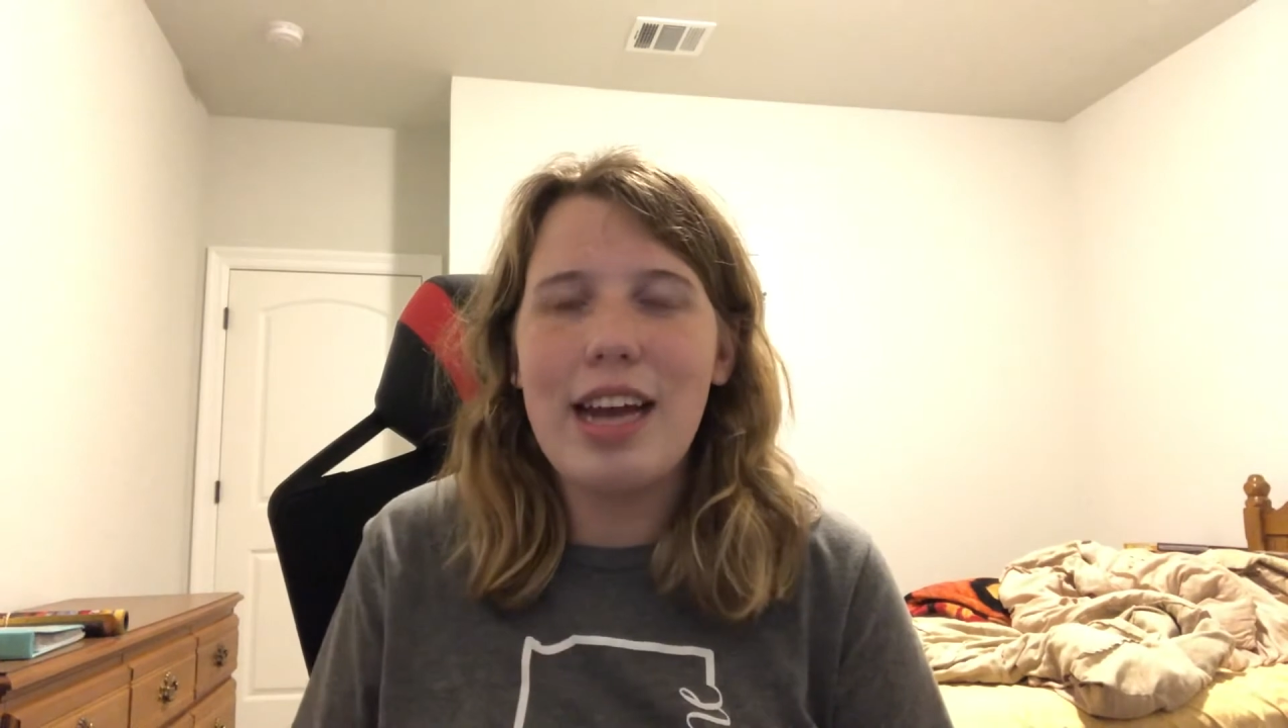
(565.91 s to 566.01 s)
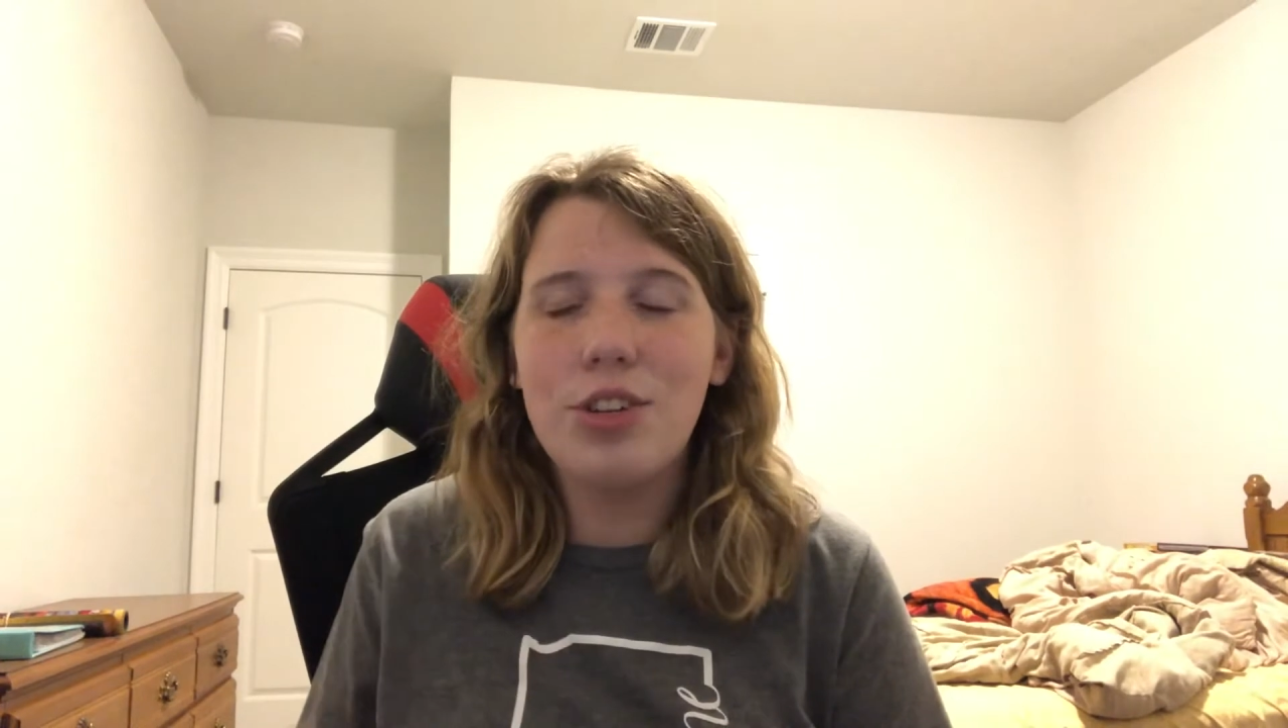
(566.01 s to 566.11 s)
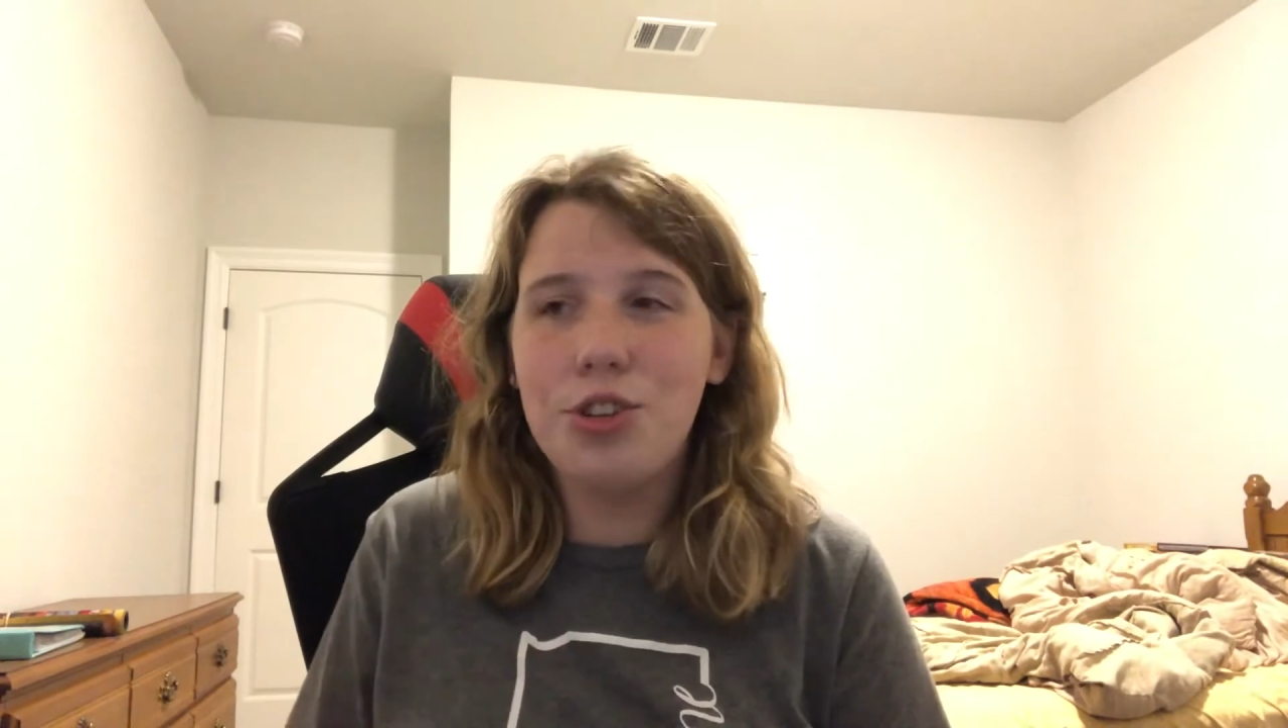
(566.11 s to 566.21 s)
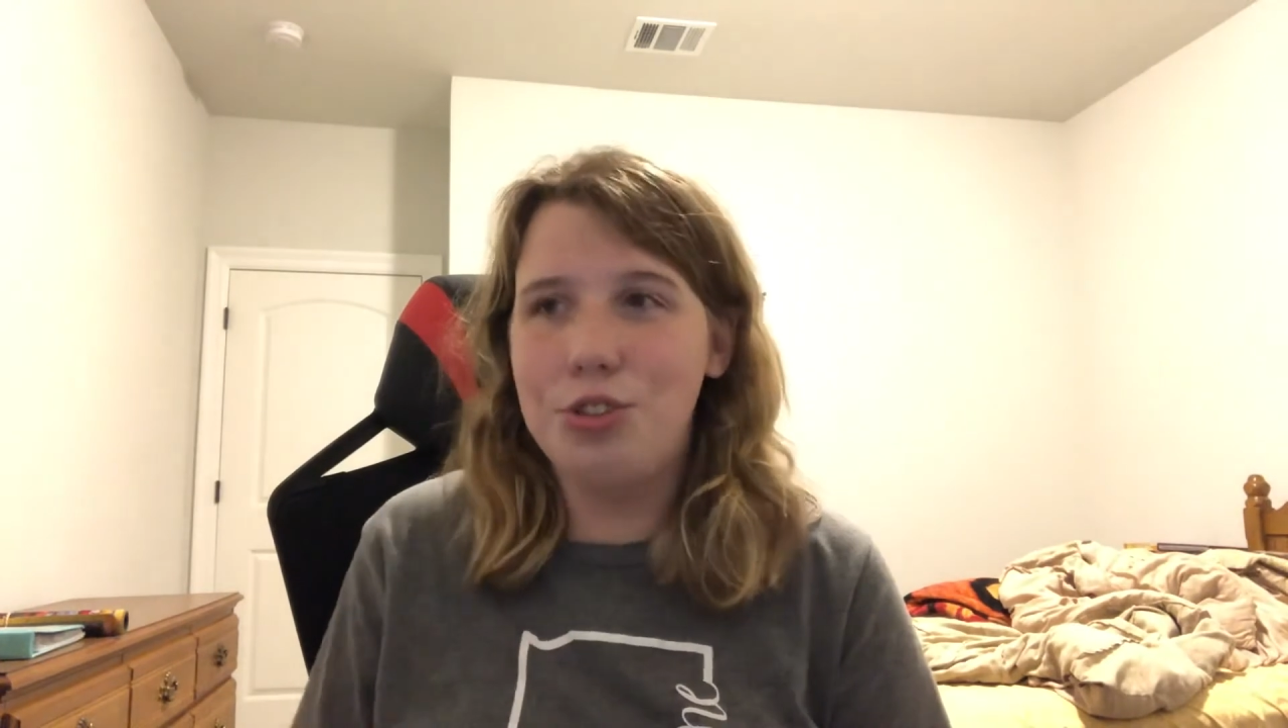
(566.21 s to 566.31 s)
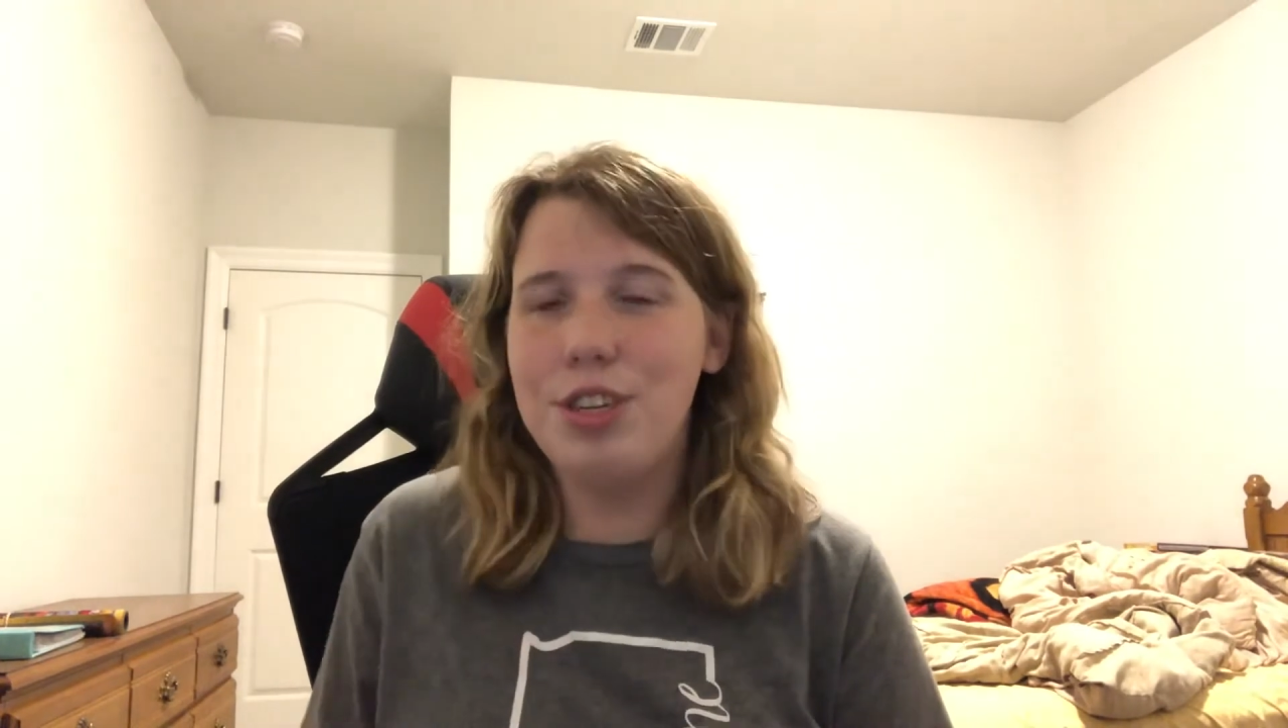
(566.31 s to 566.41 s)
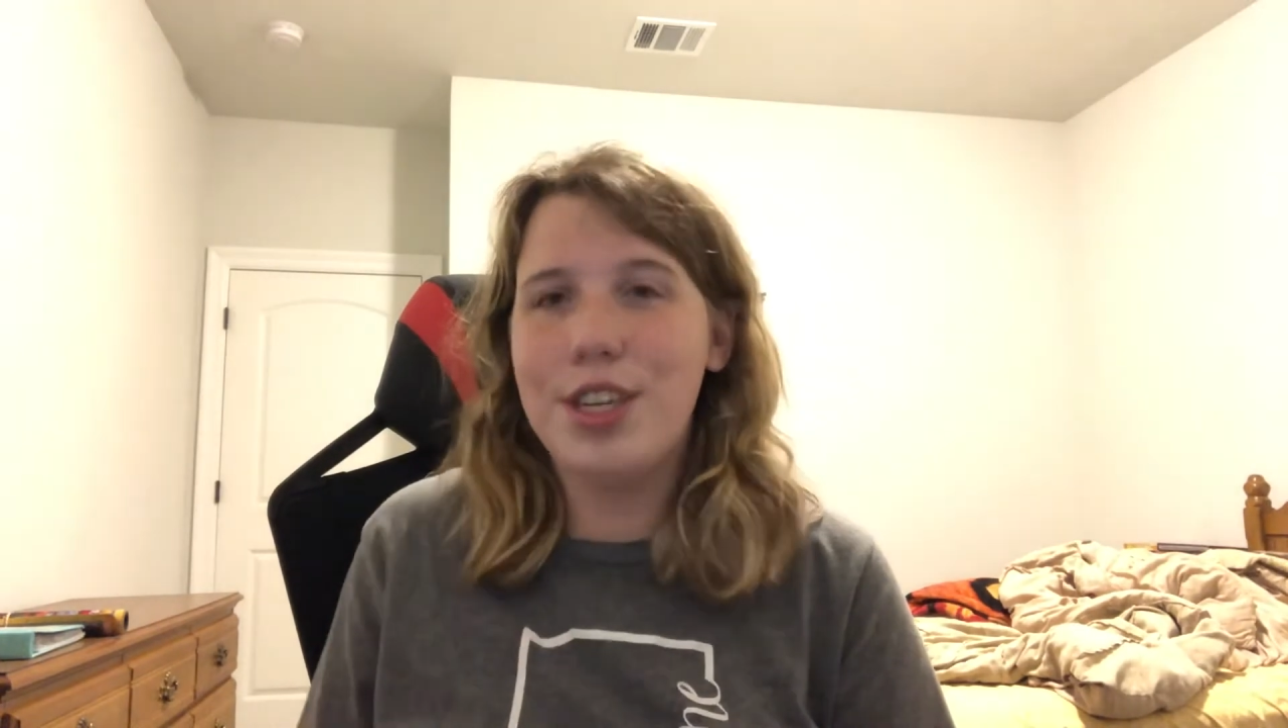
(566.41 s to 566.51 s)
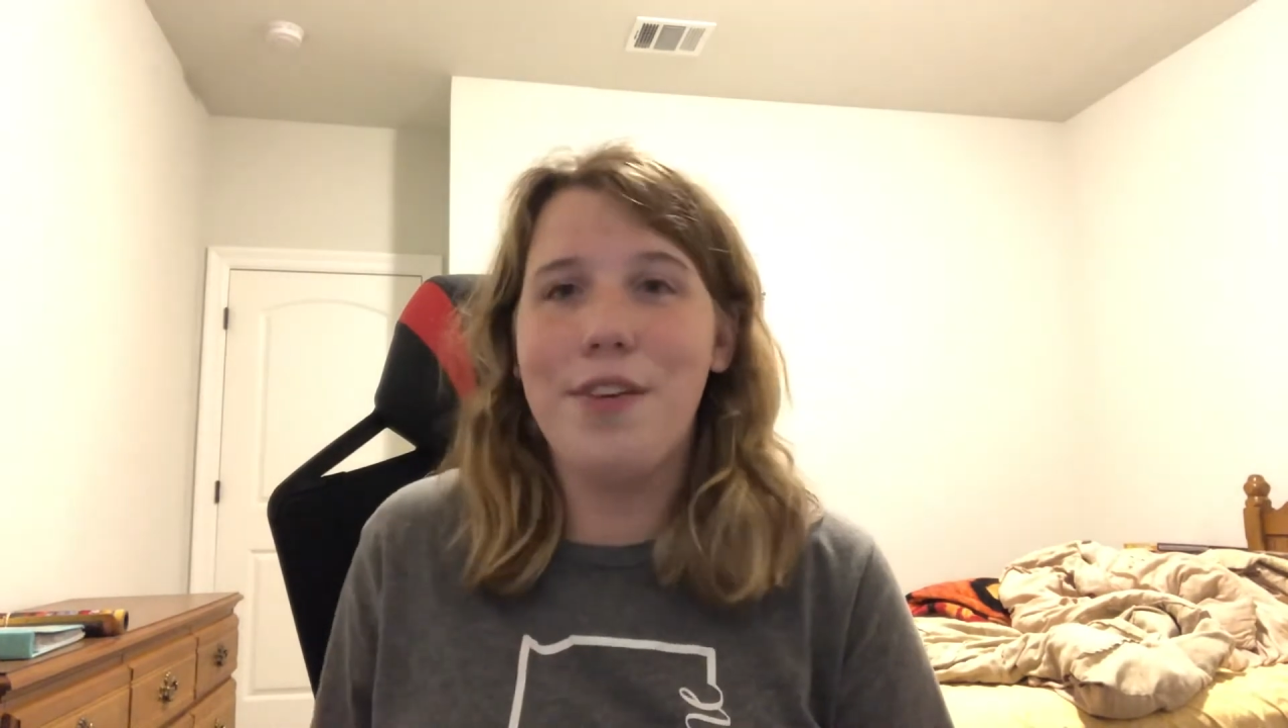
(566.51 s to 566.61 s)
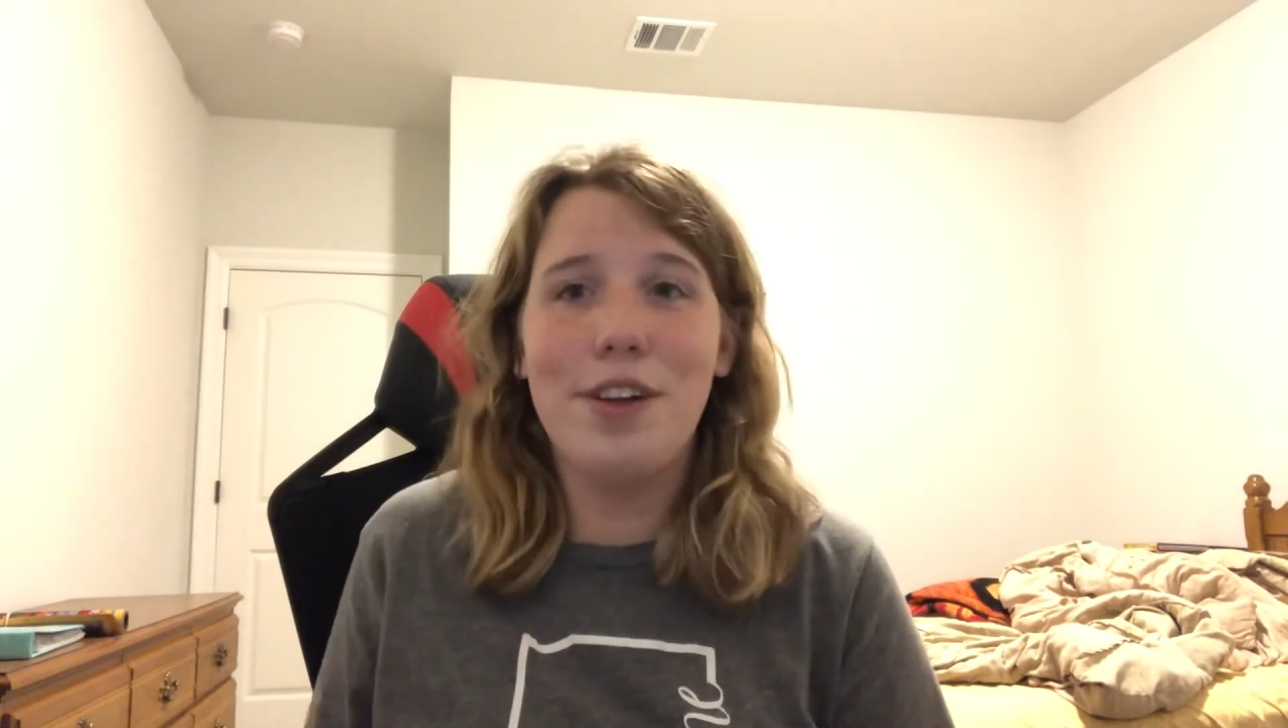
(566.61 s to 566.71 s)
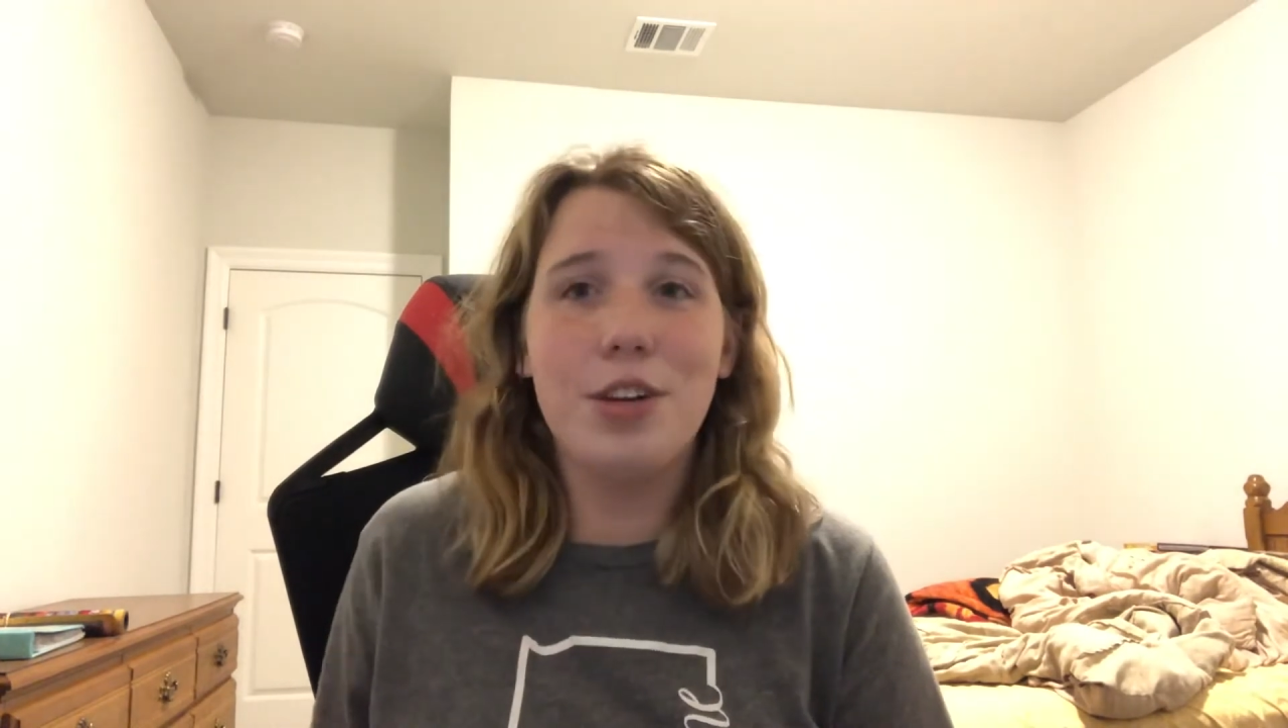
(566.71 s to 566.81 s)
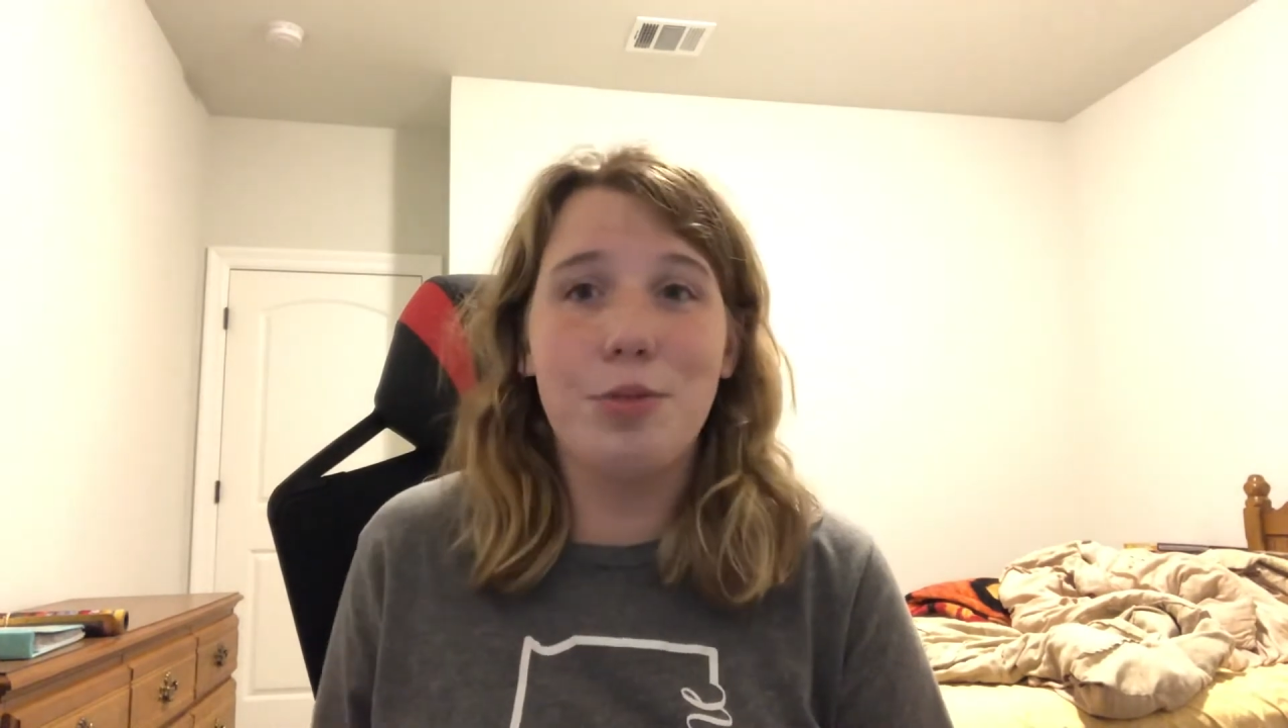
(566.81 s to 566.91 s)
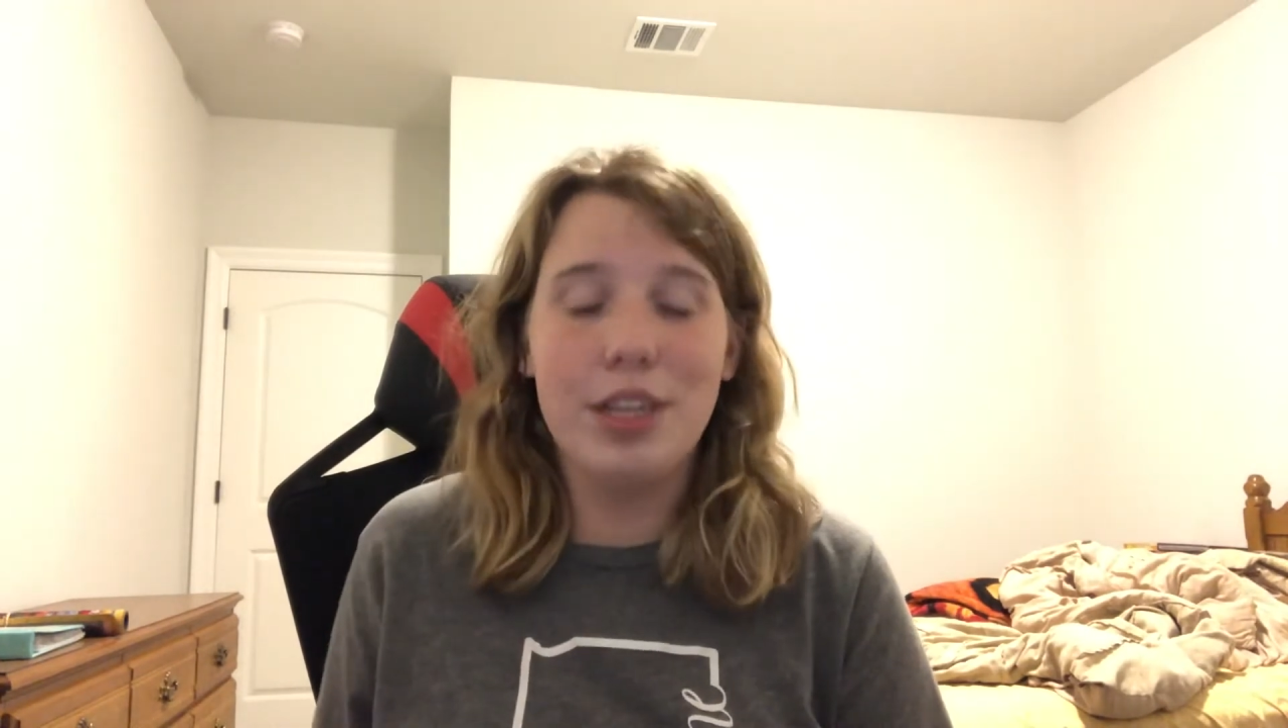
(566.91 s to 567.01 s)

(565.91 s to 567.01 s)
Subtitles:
as soon as I finished